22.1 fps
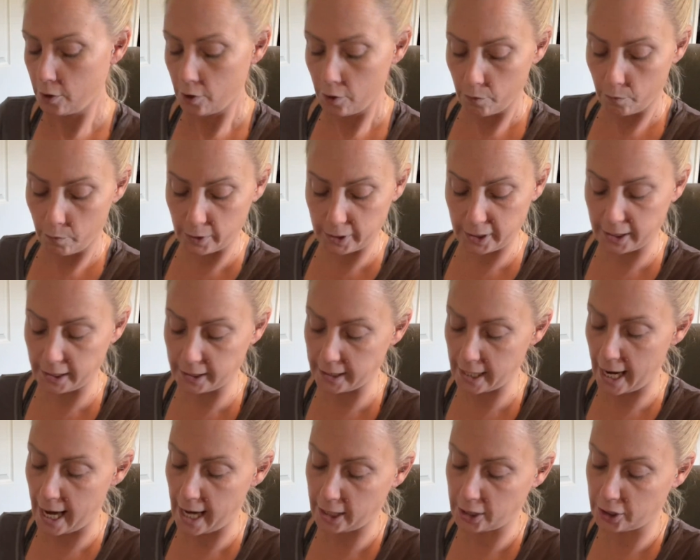What's this
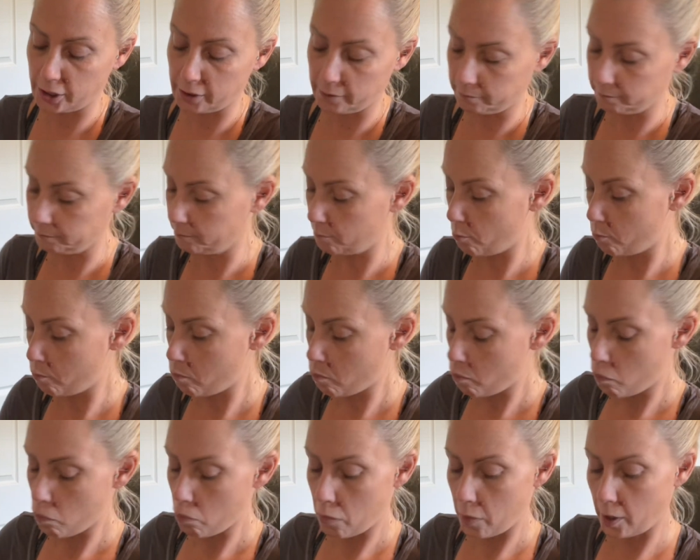action?
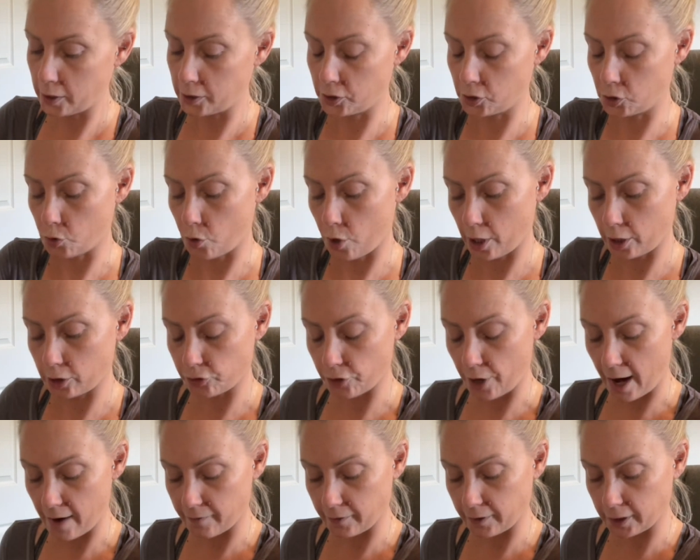A stork
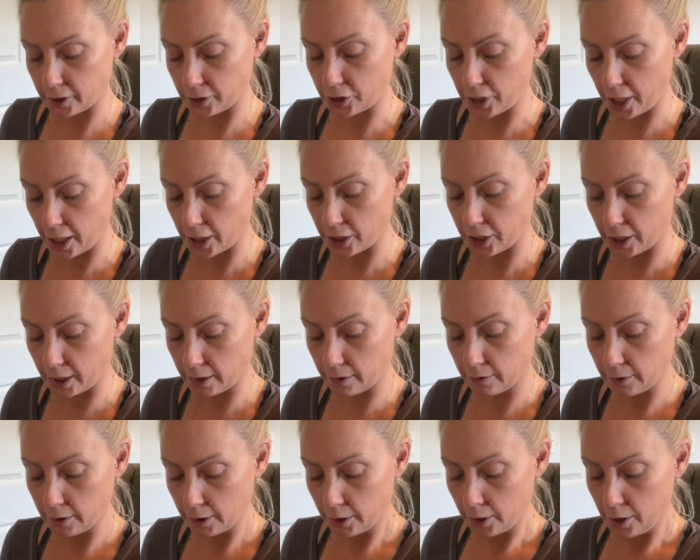traveling, changing,
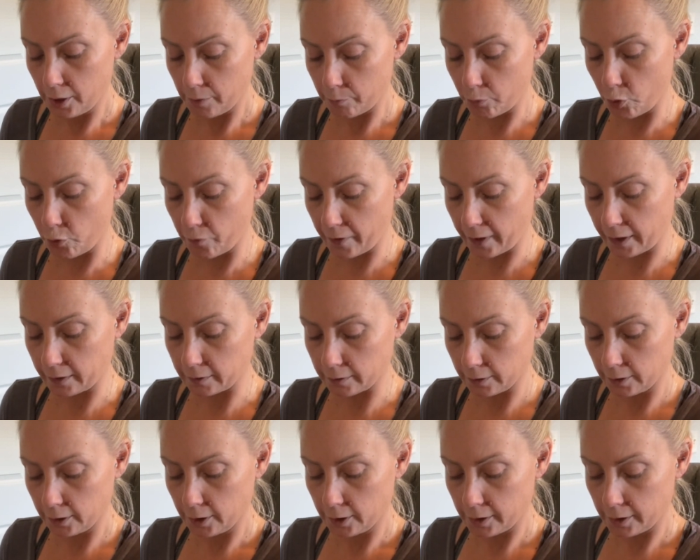moving.